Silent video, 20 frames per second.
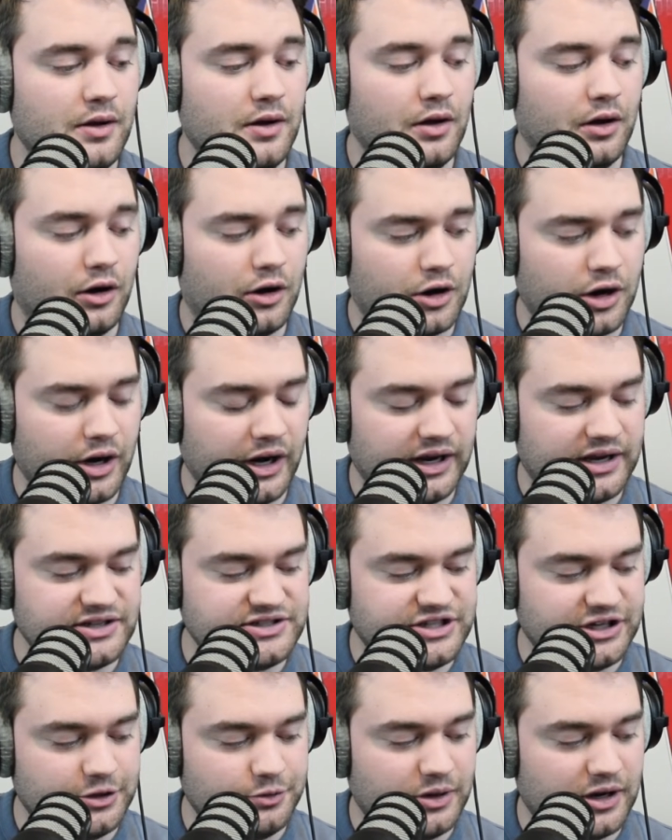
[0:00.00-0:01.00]
All right,
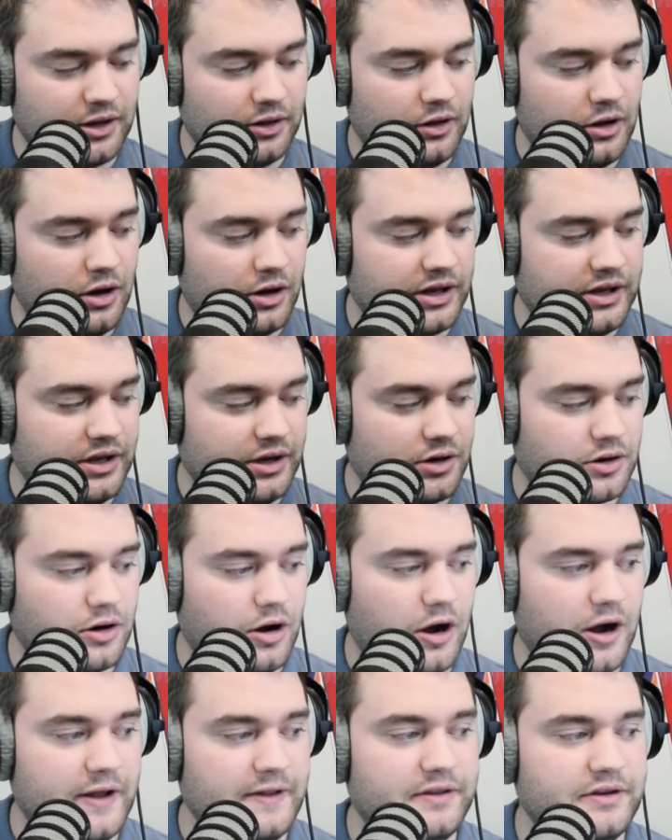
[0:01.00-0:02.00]
continuing along here
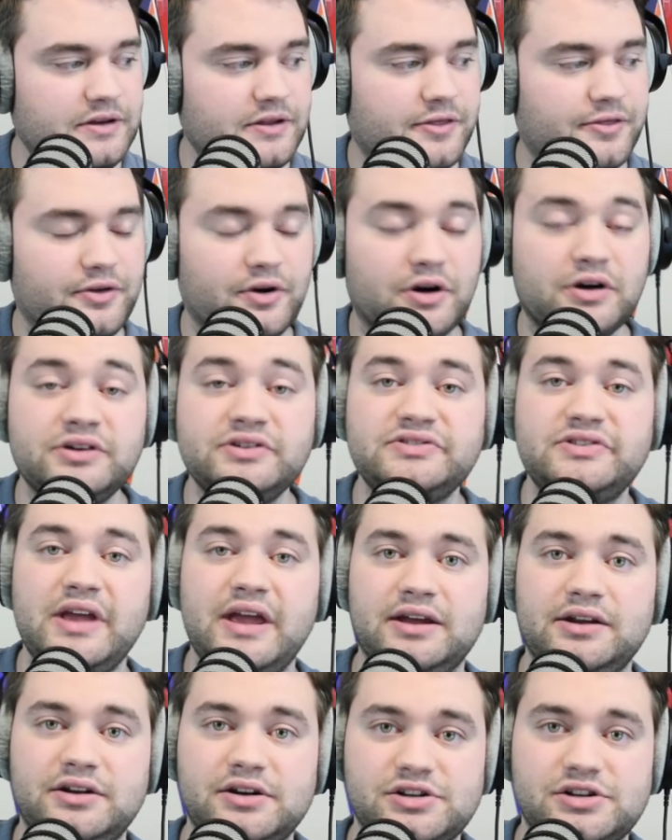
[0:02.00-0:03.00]
on the Thursday
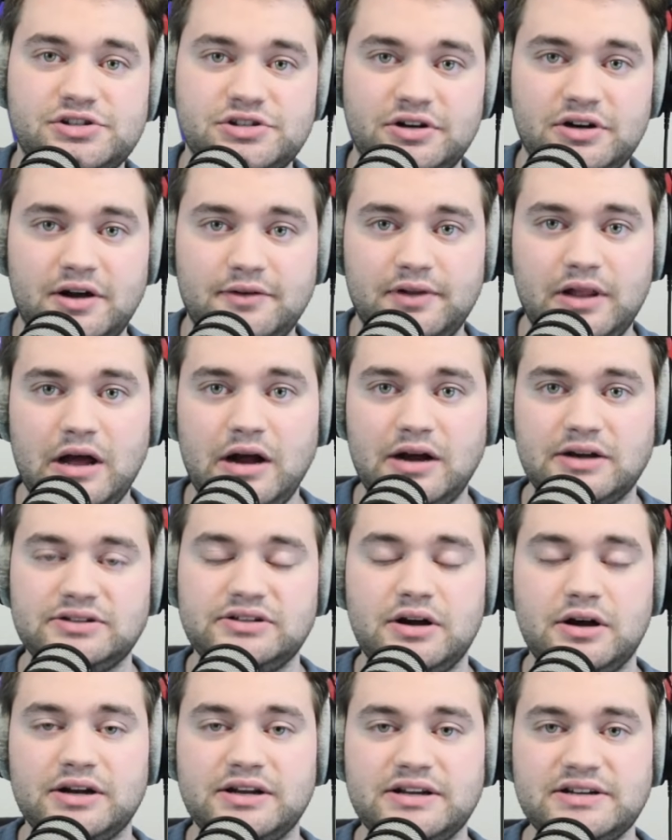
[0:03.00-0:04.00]
edition of Locked
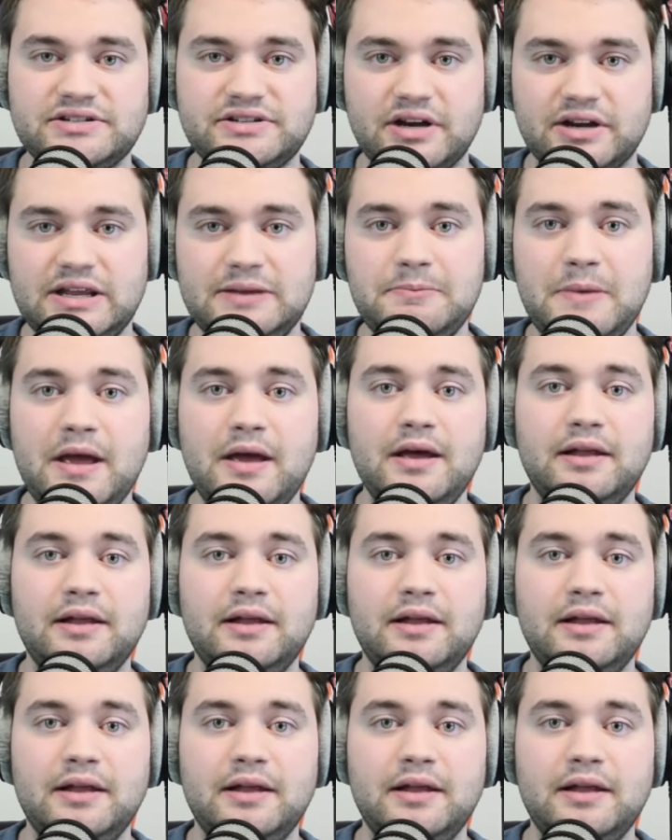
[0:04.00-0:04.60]
On Kentucky.